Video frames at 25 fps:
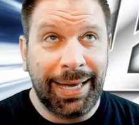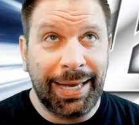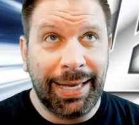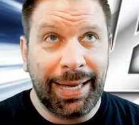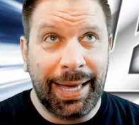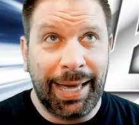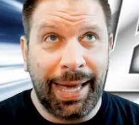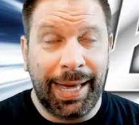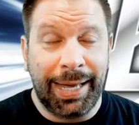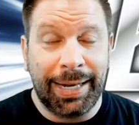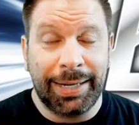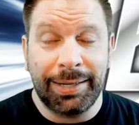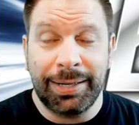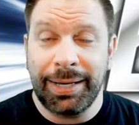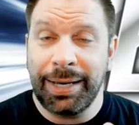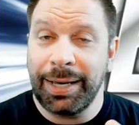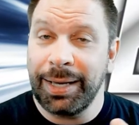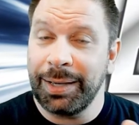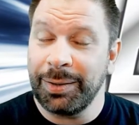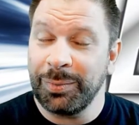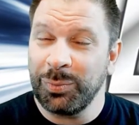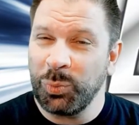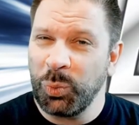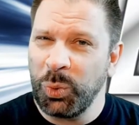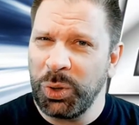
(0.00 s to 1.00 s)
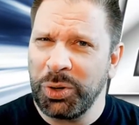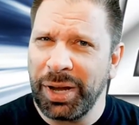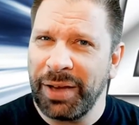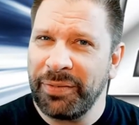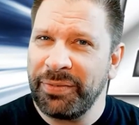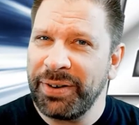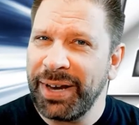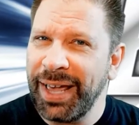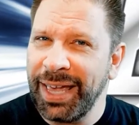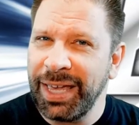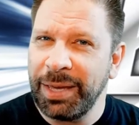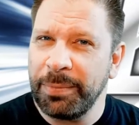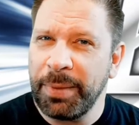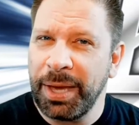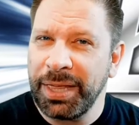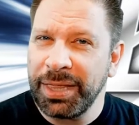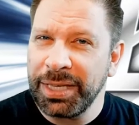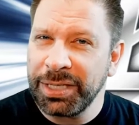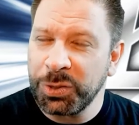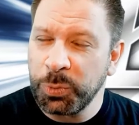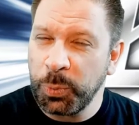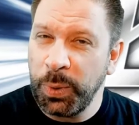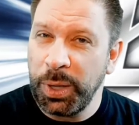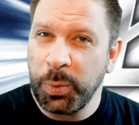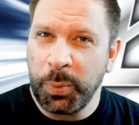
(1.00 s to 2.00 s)
and we don't have an A M A
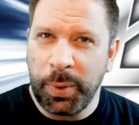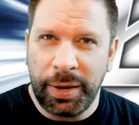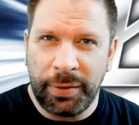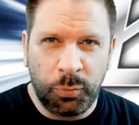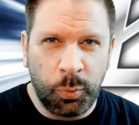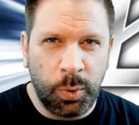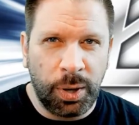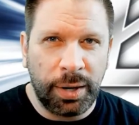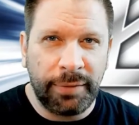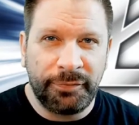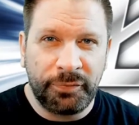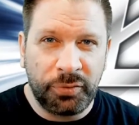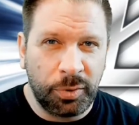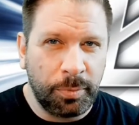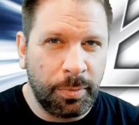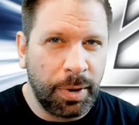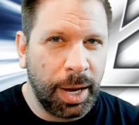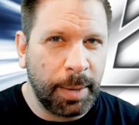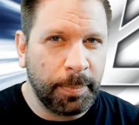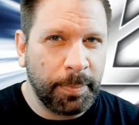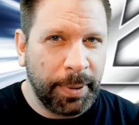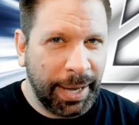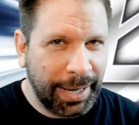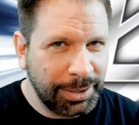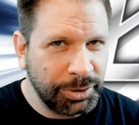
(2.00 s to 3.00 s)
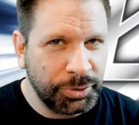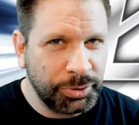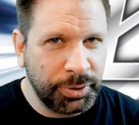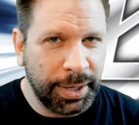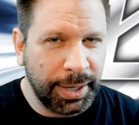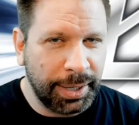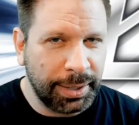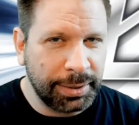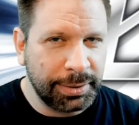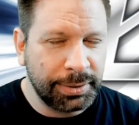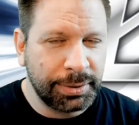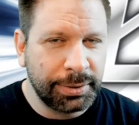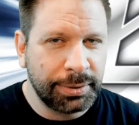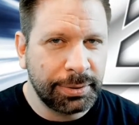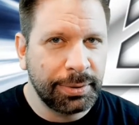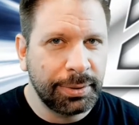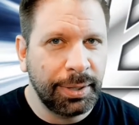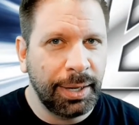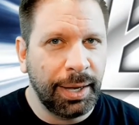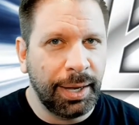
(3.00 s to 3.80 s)
this week. We have one for my Patreons.